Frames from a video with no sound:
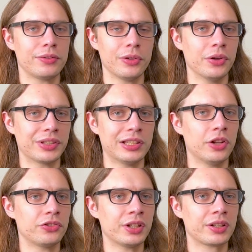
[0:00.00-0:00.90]
flaws in
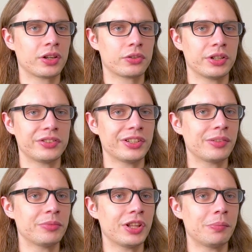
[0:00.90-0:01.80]
logic,
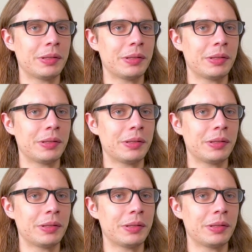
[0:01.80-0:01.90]
criticisms that have